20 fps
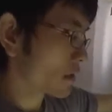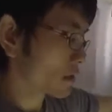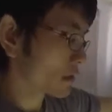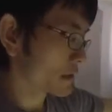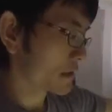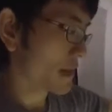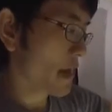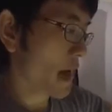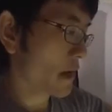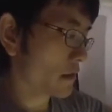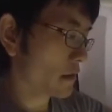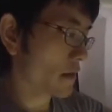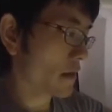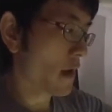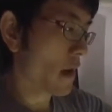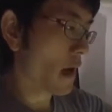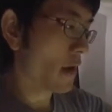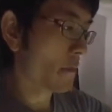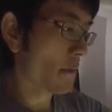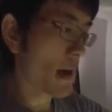goes down
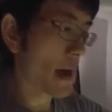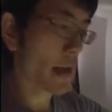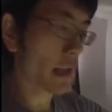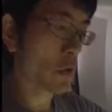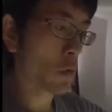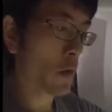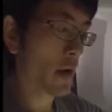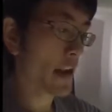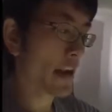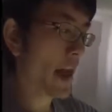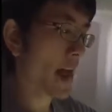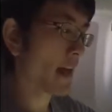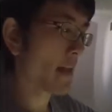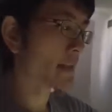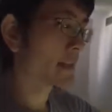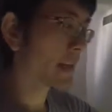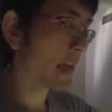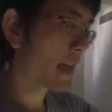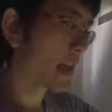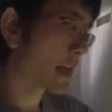to my
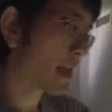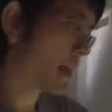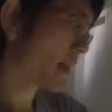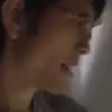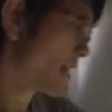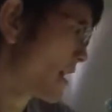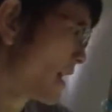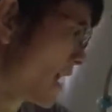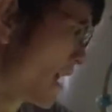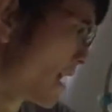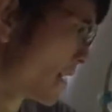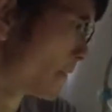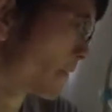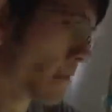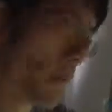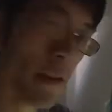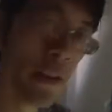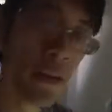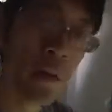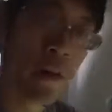20-gallon tank. And
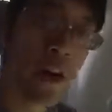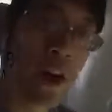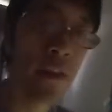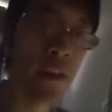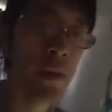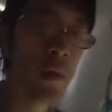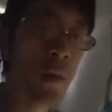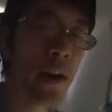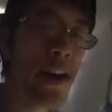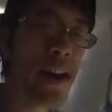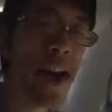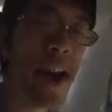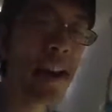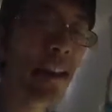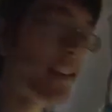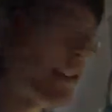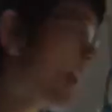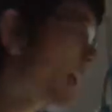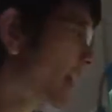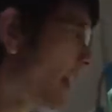for the
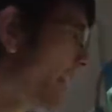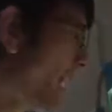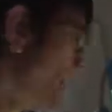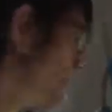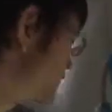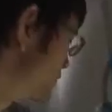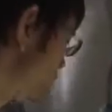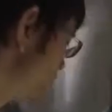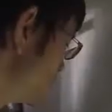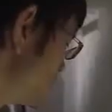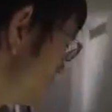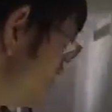20-gallon tank, I have two